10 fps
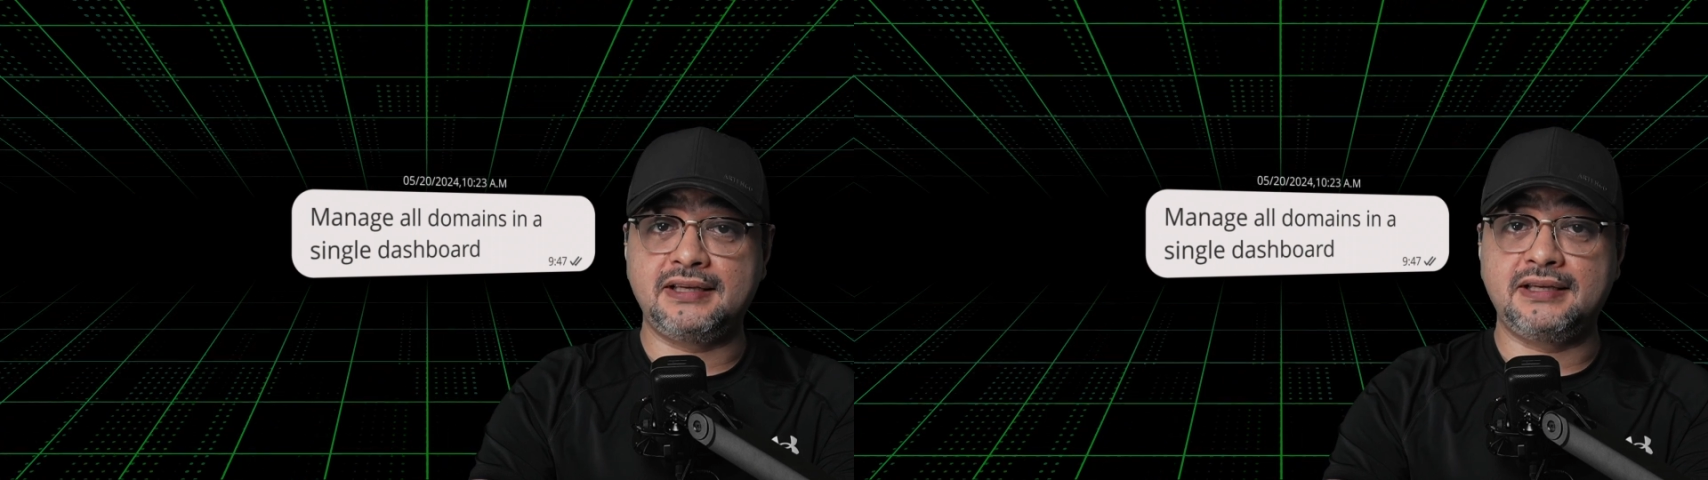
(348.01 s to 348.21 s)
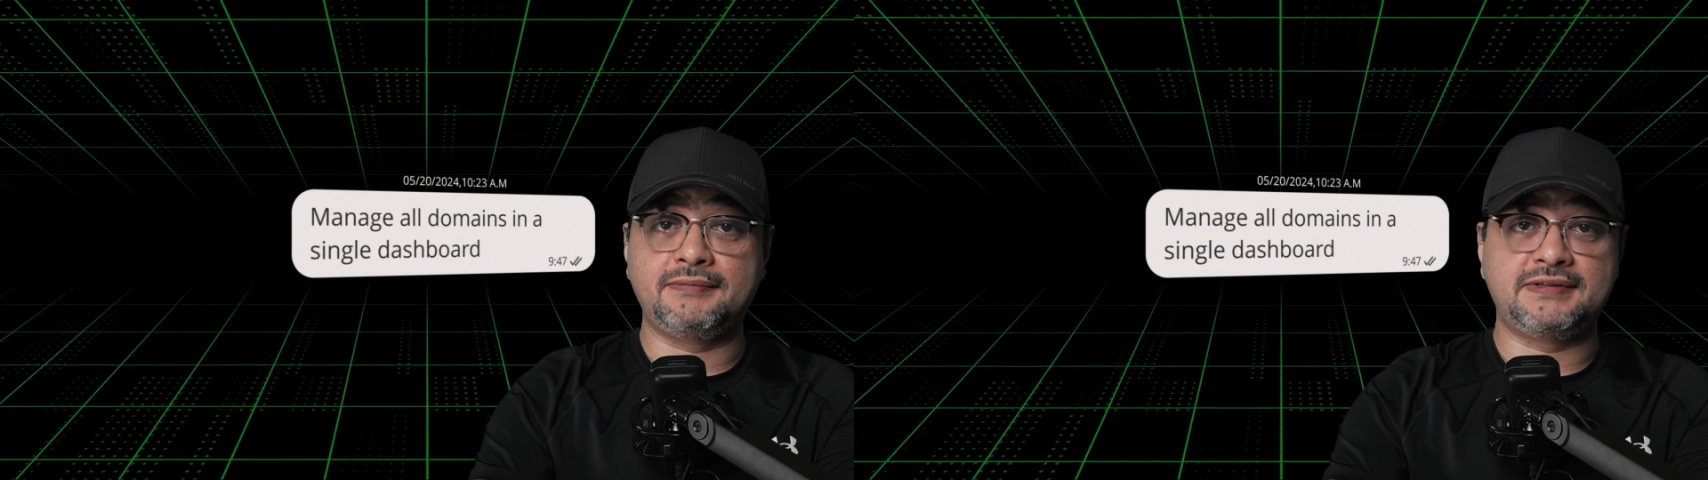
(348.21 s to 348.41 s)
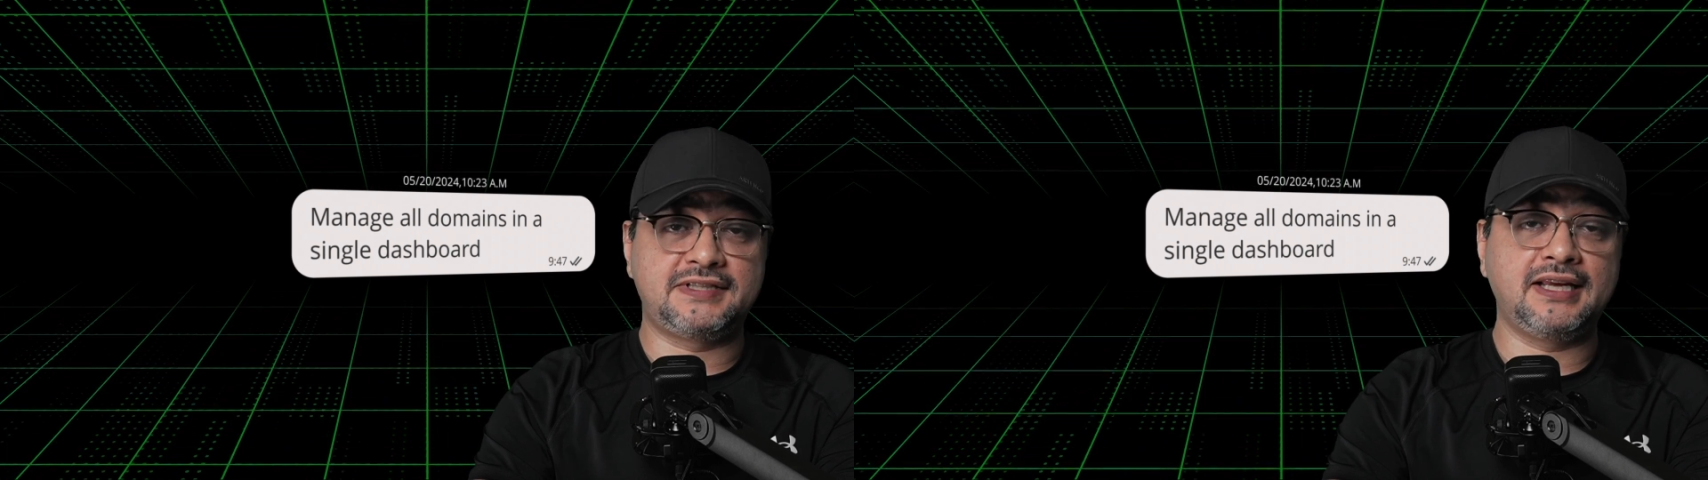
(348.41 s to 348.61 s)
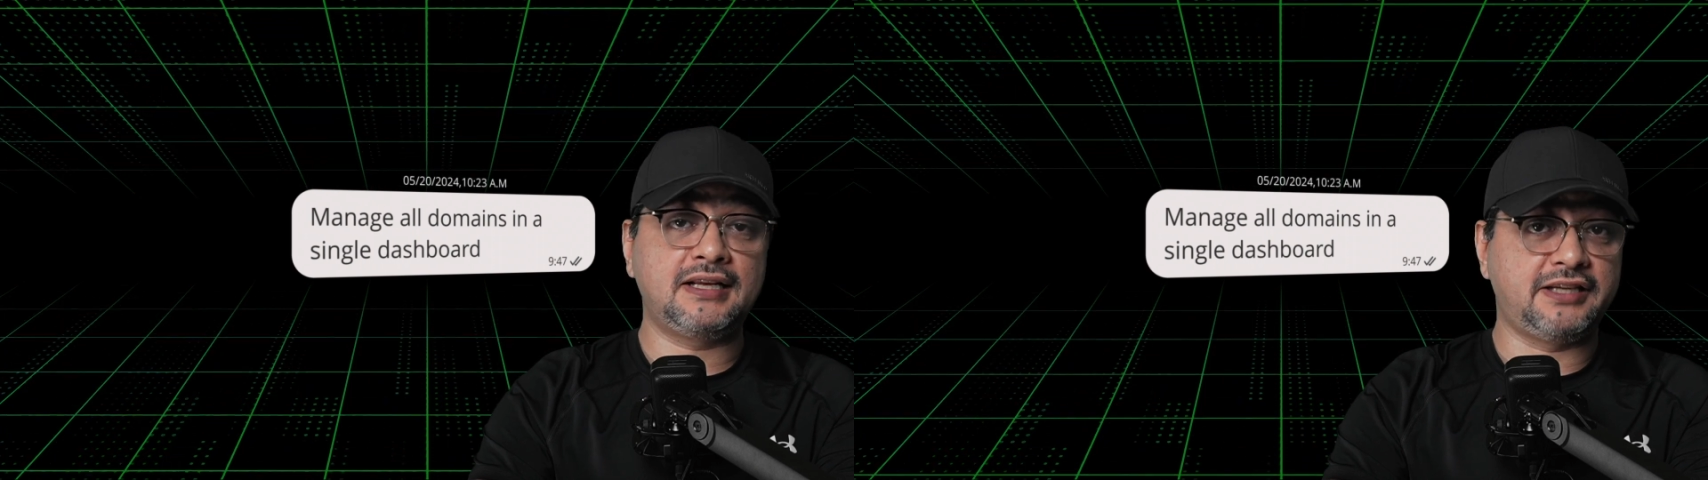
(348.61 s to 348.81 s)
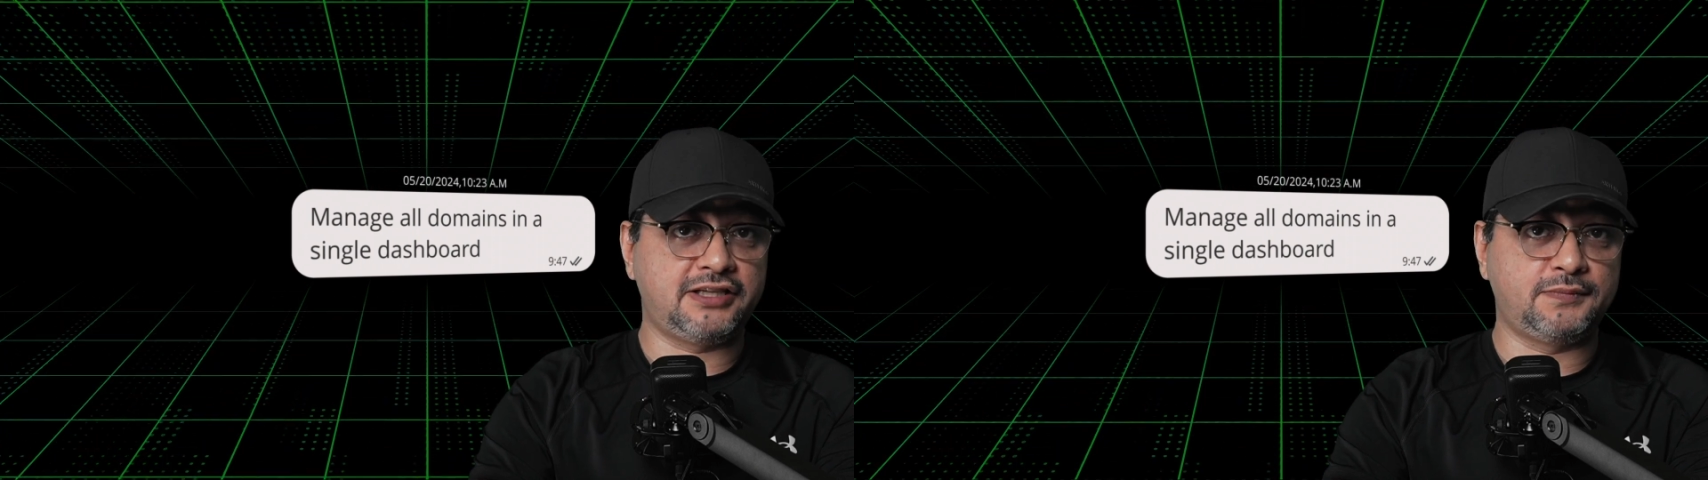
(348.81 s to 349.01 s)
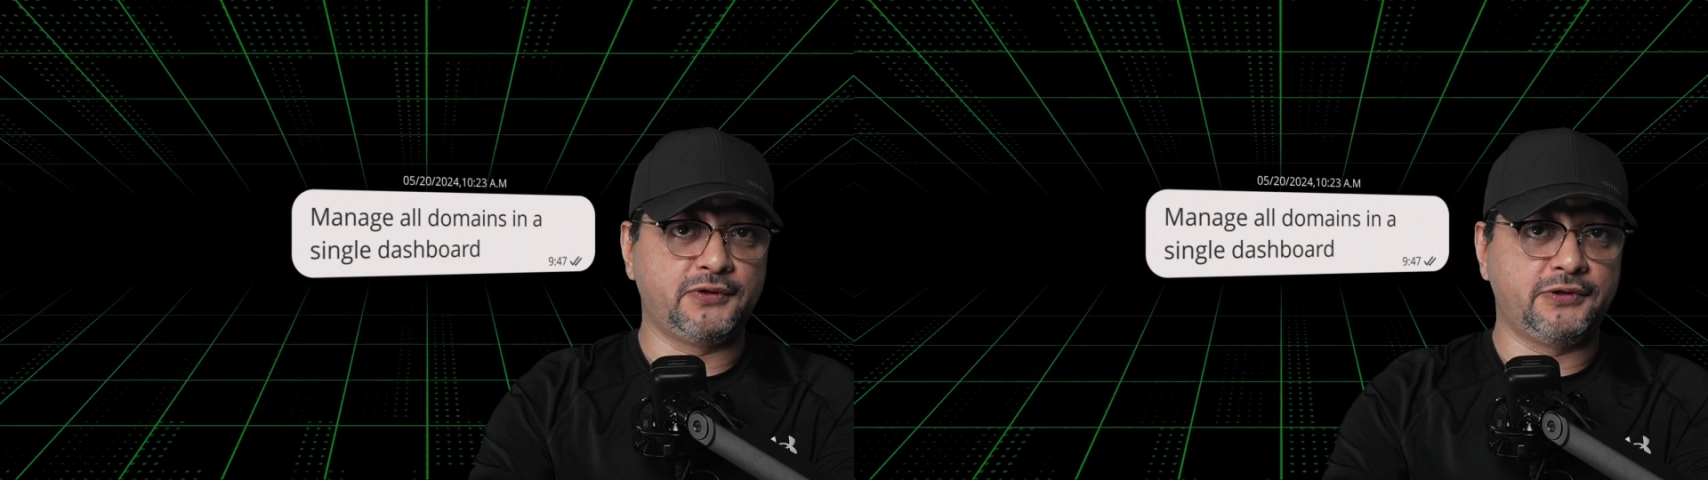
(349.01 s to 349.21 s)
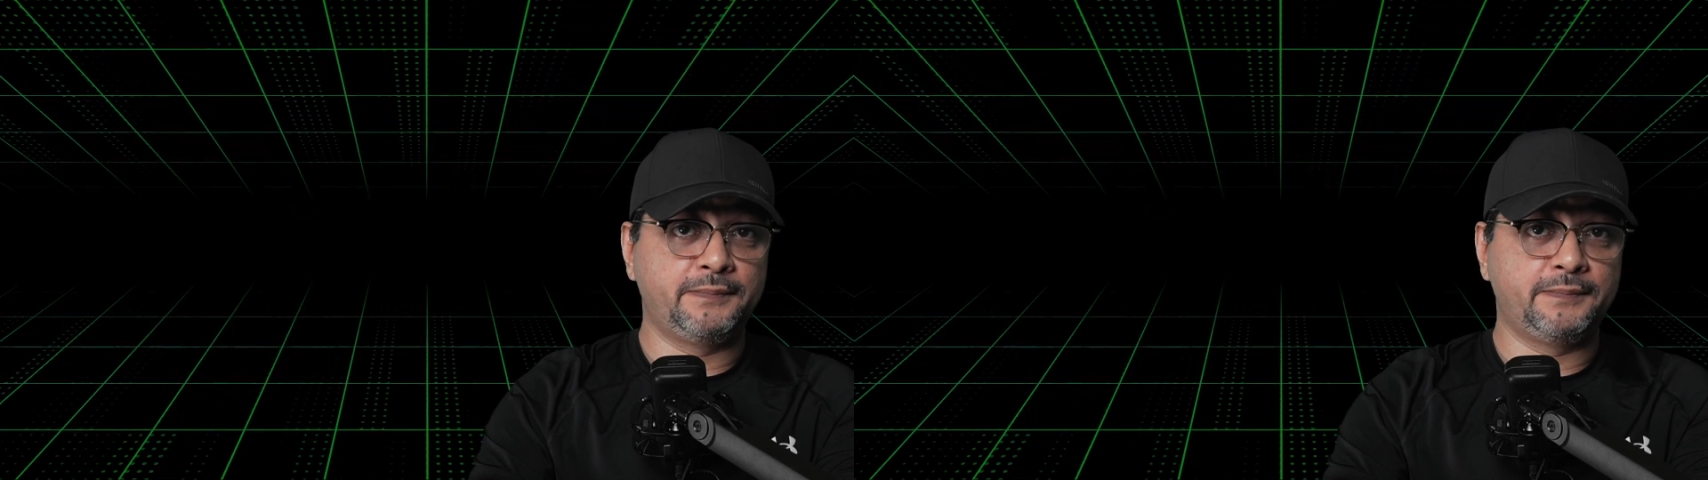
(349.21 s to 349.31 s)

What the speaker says: in a single dashboard.